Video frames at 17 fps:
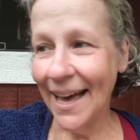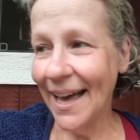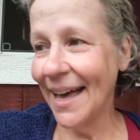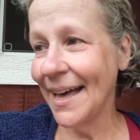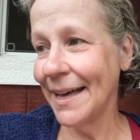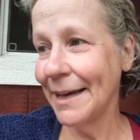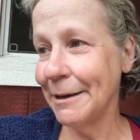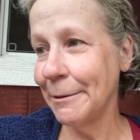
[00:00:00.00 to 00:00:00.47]

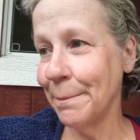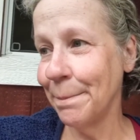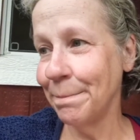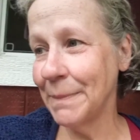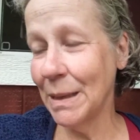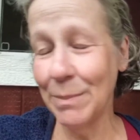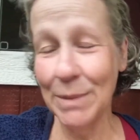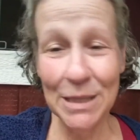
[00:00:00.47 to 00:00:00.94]
Um,
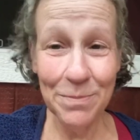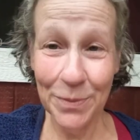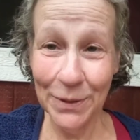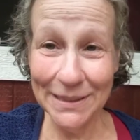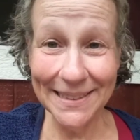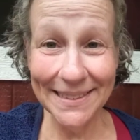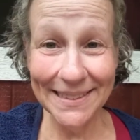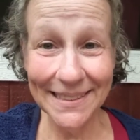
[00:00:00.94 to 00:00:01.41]
Miss
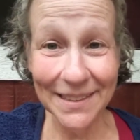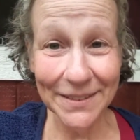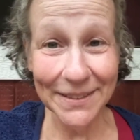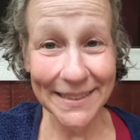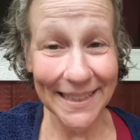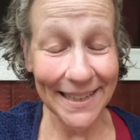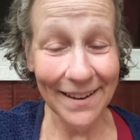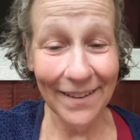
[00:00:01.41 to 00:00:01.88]
Pris is still
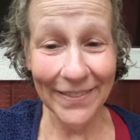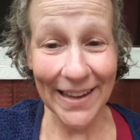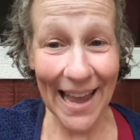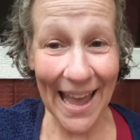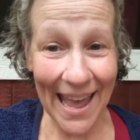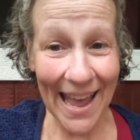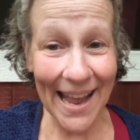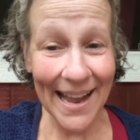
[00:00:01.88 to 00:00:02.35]
sitting on
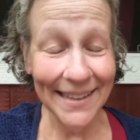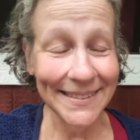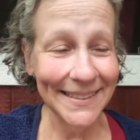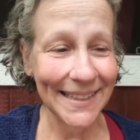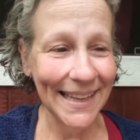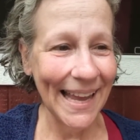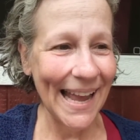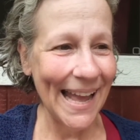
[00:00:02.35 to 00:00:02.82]
the eggs
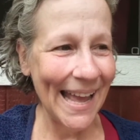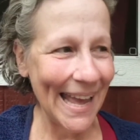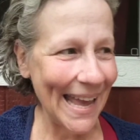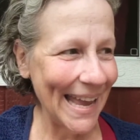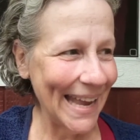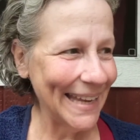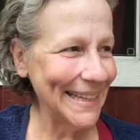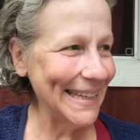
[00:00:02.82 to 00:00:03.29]

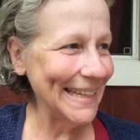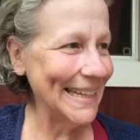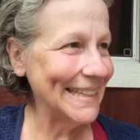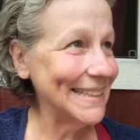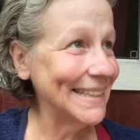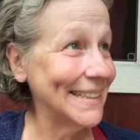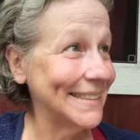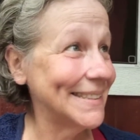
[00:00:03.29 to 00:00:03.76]
and
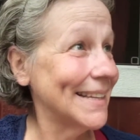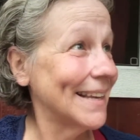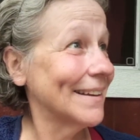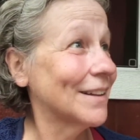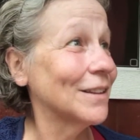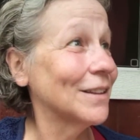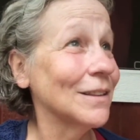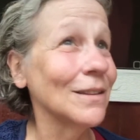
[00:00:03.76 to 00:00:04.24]
it is
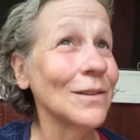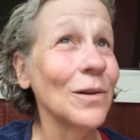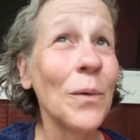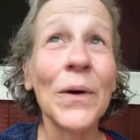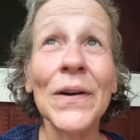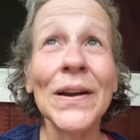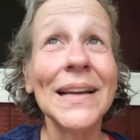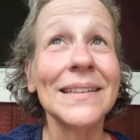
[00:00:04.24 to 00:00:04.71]

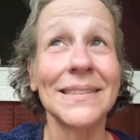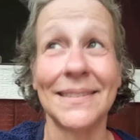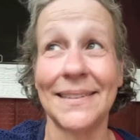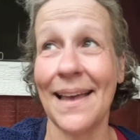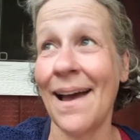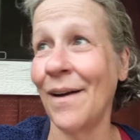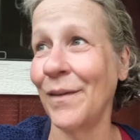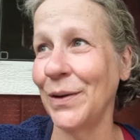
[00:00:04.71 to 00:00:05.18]

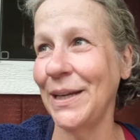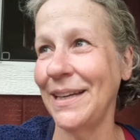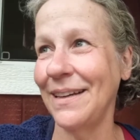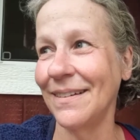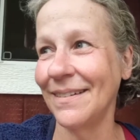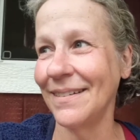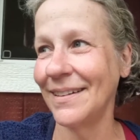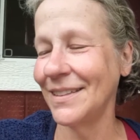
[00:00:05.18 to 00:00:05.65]
glorious out
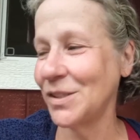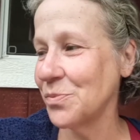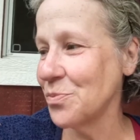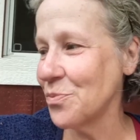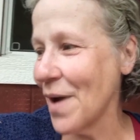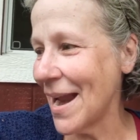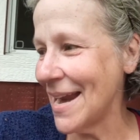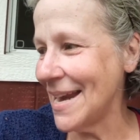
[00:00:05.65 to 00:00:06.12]
here. It's
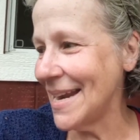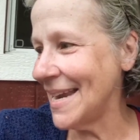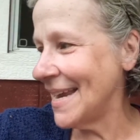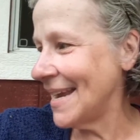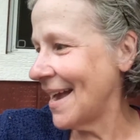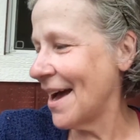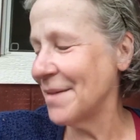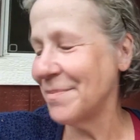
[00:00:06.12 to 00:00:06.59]

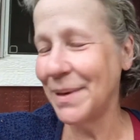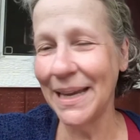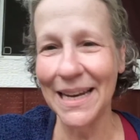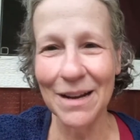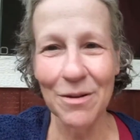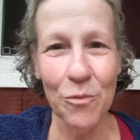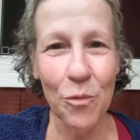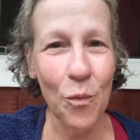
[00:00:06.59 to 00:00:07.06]
raining. I'm
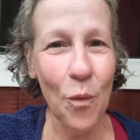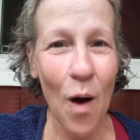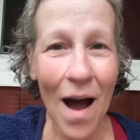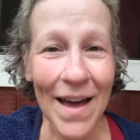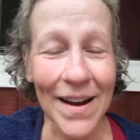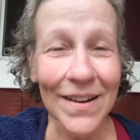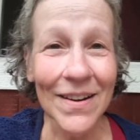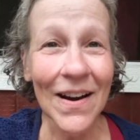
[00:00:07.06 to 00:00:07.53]
getting
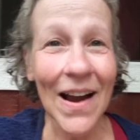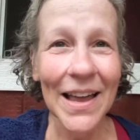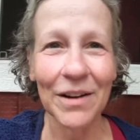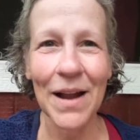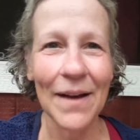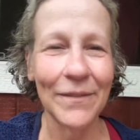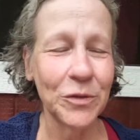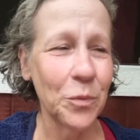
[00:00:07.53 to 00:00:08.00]
water. I
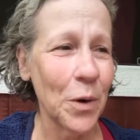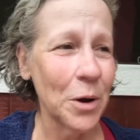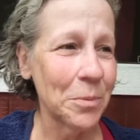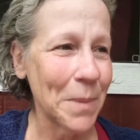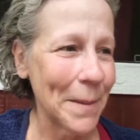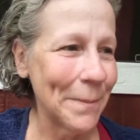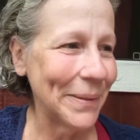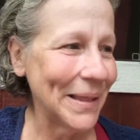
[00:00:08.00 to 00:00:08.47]
don't have to
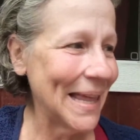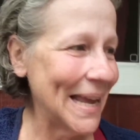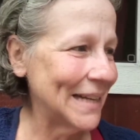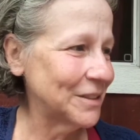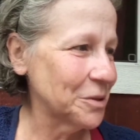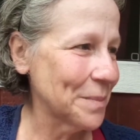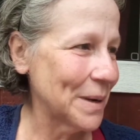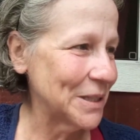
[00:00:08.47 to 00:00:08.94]
water my
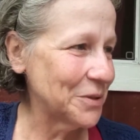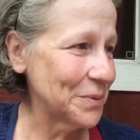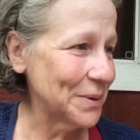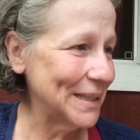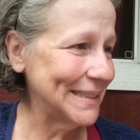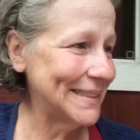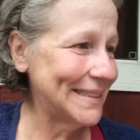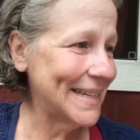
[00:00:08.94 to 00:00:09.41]
plants or my
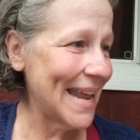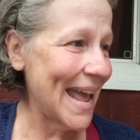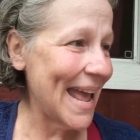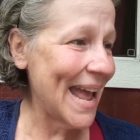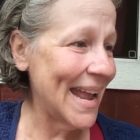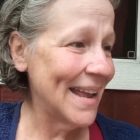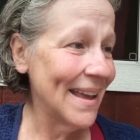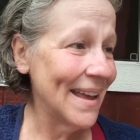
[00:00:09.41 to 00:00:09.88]
trees
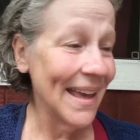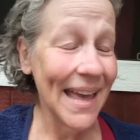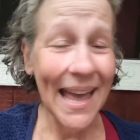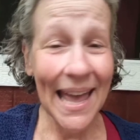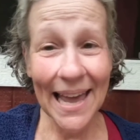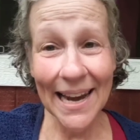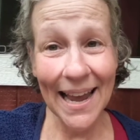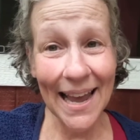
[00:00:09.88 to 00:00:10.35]
today.
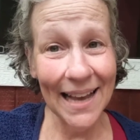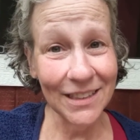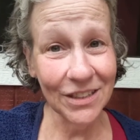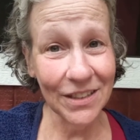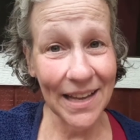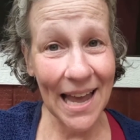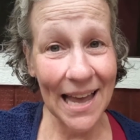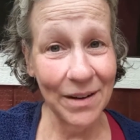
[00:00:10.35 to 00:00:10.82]
And I
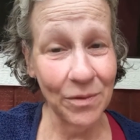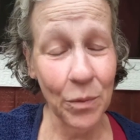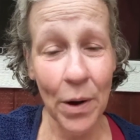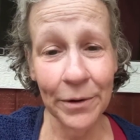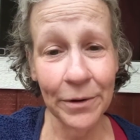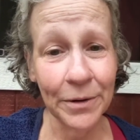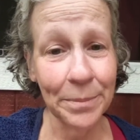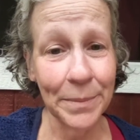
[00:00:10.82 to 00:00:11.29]
actually hadn't
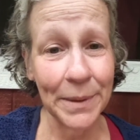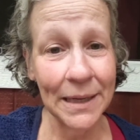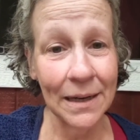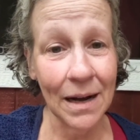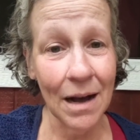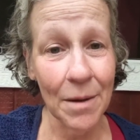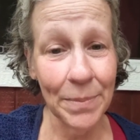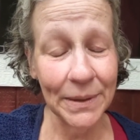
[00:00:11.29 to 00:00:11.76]
watered them in
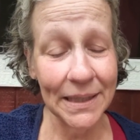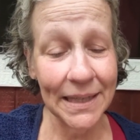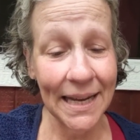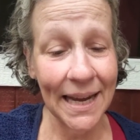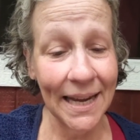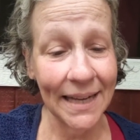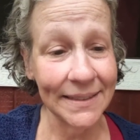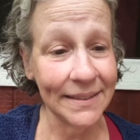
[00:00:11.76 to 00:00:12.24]
a couple of
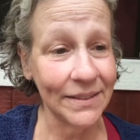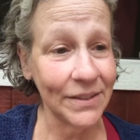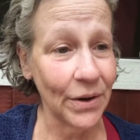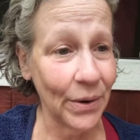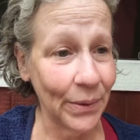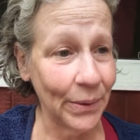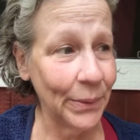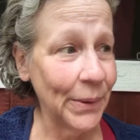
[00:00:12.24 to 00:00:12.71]
days,
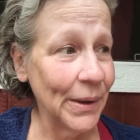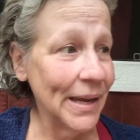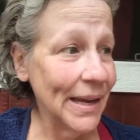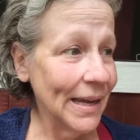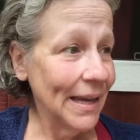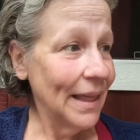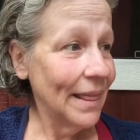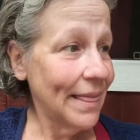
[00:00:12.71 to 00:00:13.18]
so
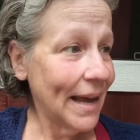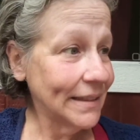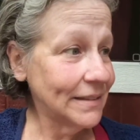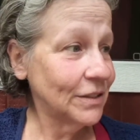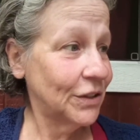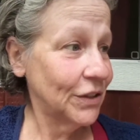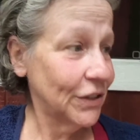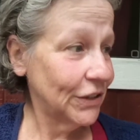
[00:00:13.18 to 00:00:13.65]

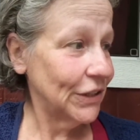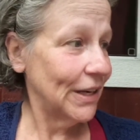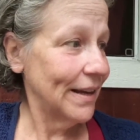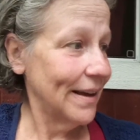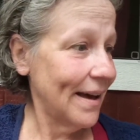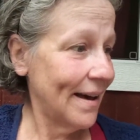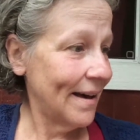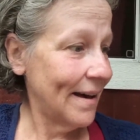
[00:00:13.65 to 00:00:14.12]
that's good.
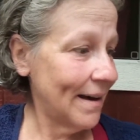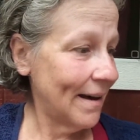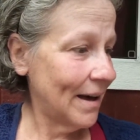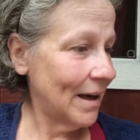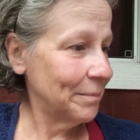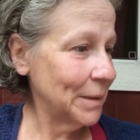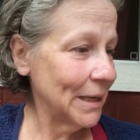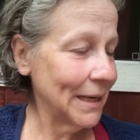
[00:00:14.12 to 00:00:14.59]
Uh,
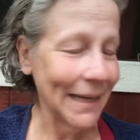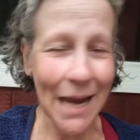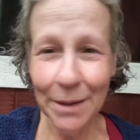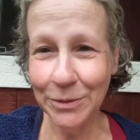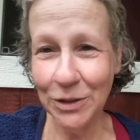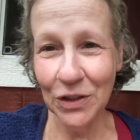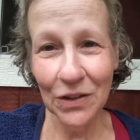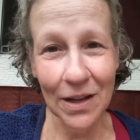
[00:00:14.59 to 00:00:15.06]
I'm gonna
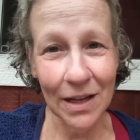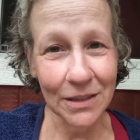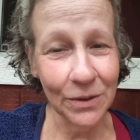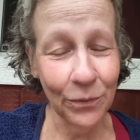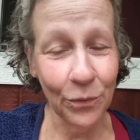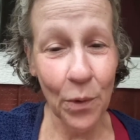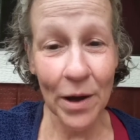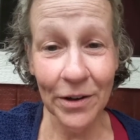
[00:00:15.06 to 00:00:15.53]
capture
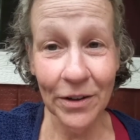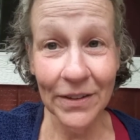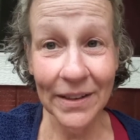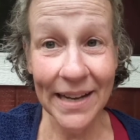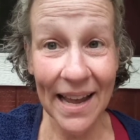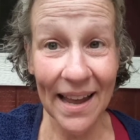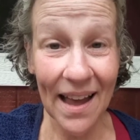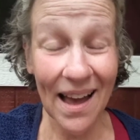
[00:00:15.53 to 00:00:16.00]
lots of water
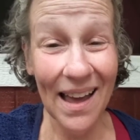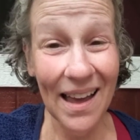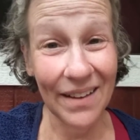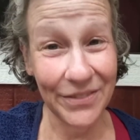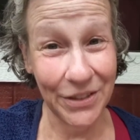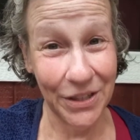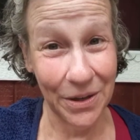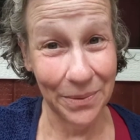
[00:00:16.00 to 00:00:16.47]
today. I
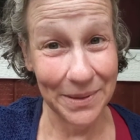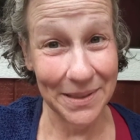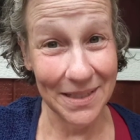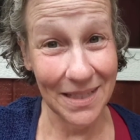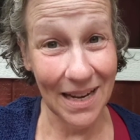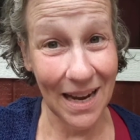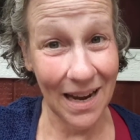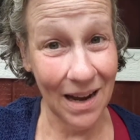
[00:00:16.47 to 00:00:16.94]
have to go into
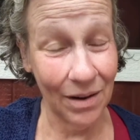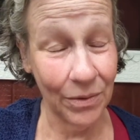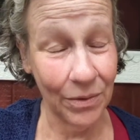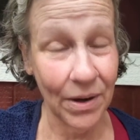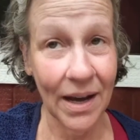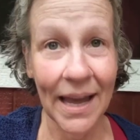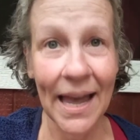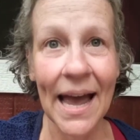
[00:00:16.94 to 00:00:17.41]

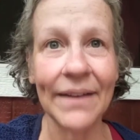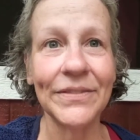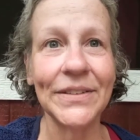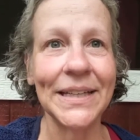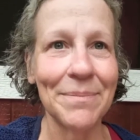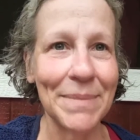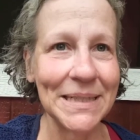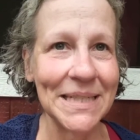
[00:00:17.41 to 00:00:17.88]
town. I have
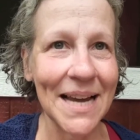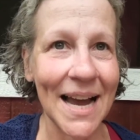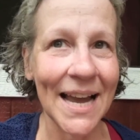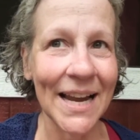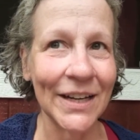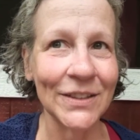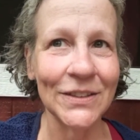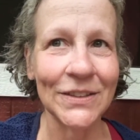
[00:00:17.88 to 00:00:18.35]
to get my
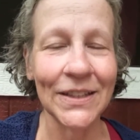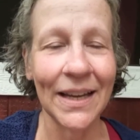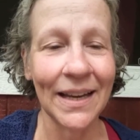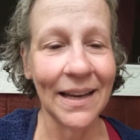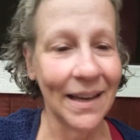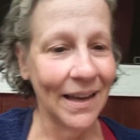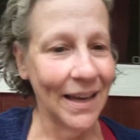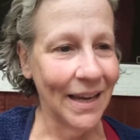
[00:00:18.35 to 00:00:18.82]
tires.
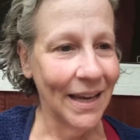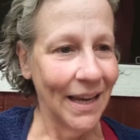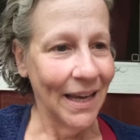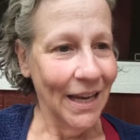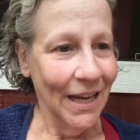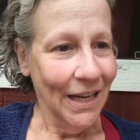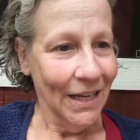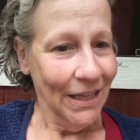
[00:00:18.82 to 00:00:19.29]

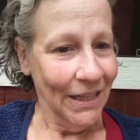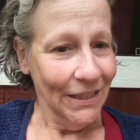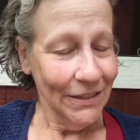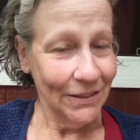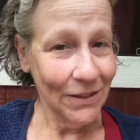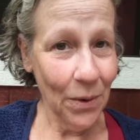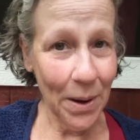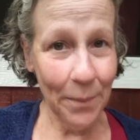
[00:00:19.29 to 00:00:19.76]

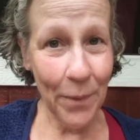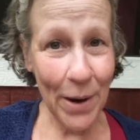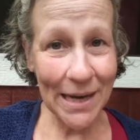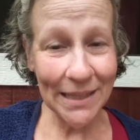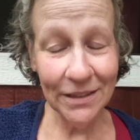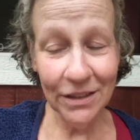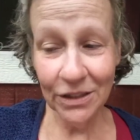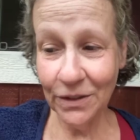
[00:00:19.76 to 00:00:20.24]
So I'm
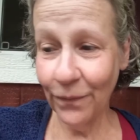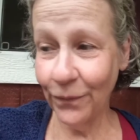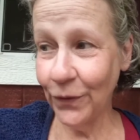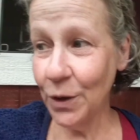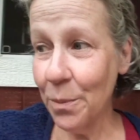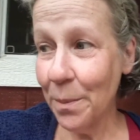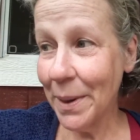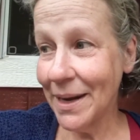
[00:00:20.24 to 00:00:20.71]
waiting just a
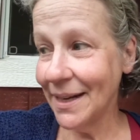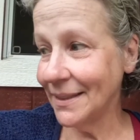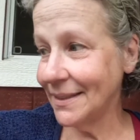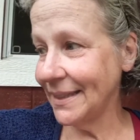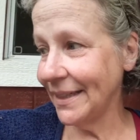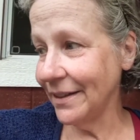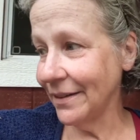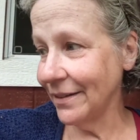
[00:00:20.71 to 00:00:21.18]
few
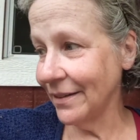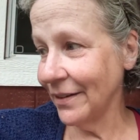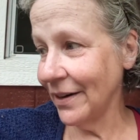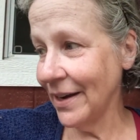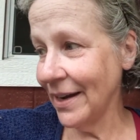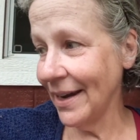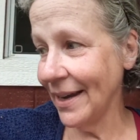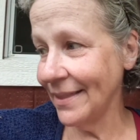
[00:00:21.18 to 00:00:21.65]
minutes
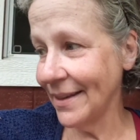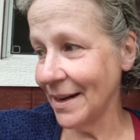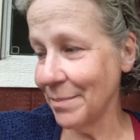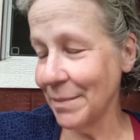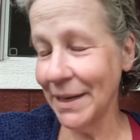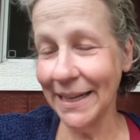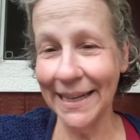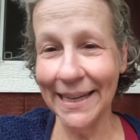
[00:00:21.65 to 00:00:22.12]
here and then
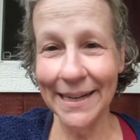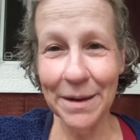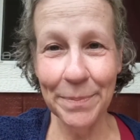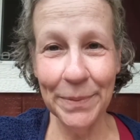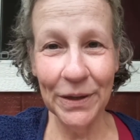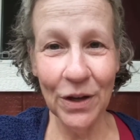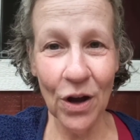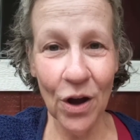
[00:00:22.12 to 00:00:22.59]
I'm gonna get
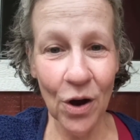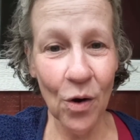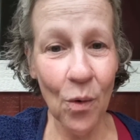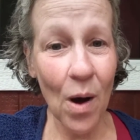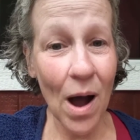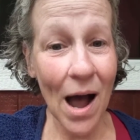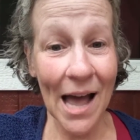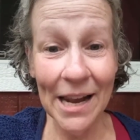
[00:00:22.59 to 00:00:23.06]
up and
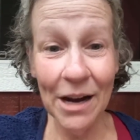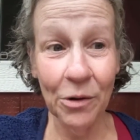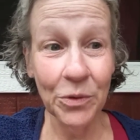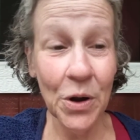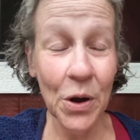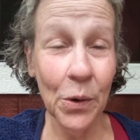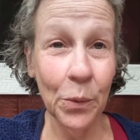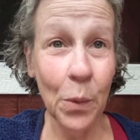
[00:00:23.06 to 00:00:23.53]
go. I
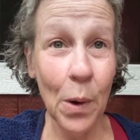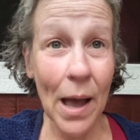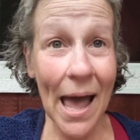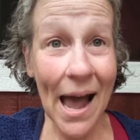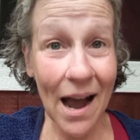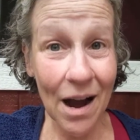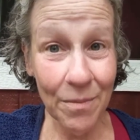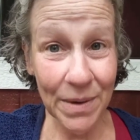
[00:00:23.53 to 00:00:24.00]
don't know
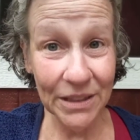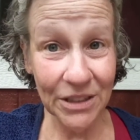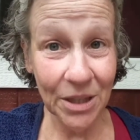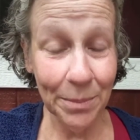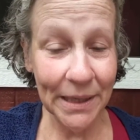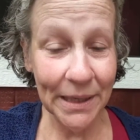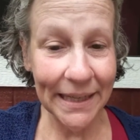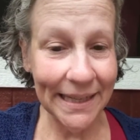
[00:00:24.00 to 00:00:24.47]
how much
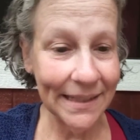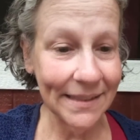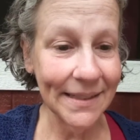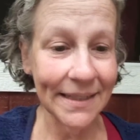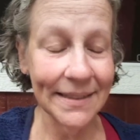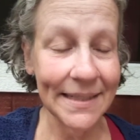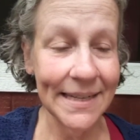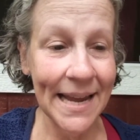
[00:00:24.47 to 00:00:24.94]
I'm gonna get
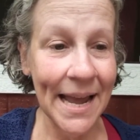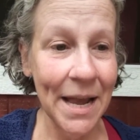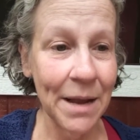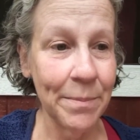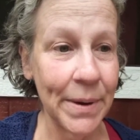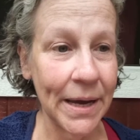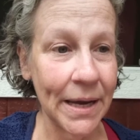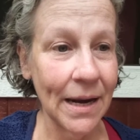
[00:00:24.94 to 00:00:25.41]
done
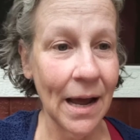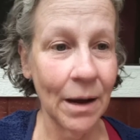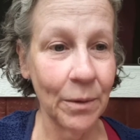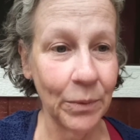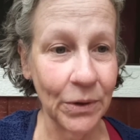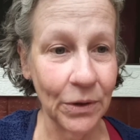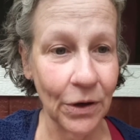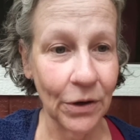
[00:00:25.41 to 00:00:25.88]
today, but
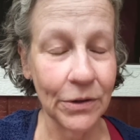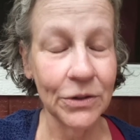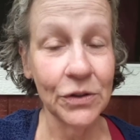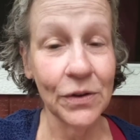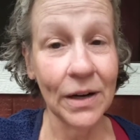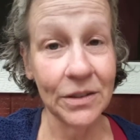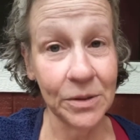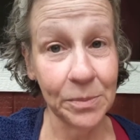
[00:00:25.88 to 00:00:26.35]
I will go to
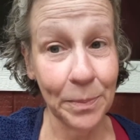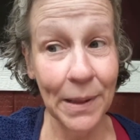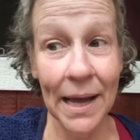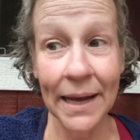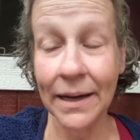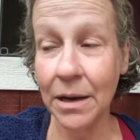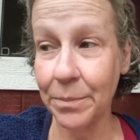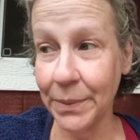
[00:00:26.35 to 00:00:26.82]
Tractor
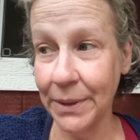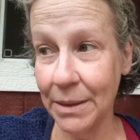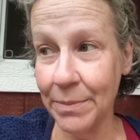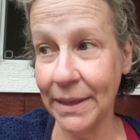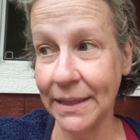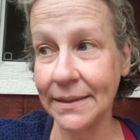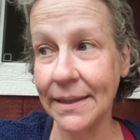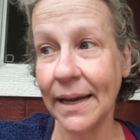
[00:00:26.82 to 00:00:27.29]
Supply Company
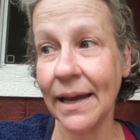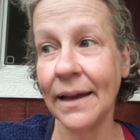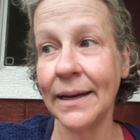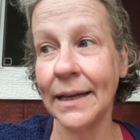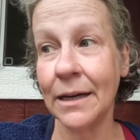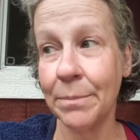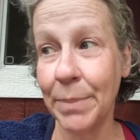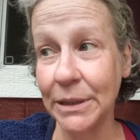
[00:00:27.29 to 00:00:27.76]
because I
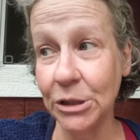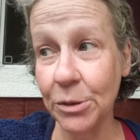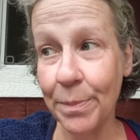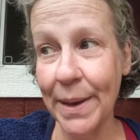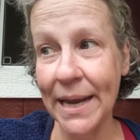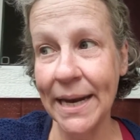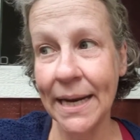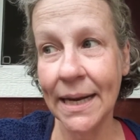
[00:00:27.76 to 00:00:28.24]
gotta get a bunch
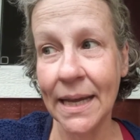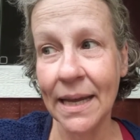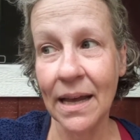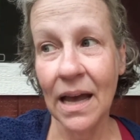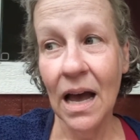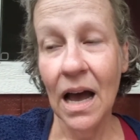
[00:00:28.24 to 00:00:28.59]
of bedding.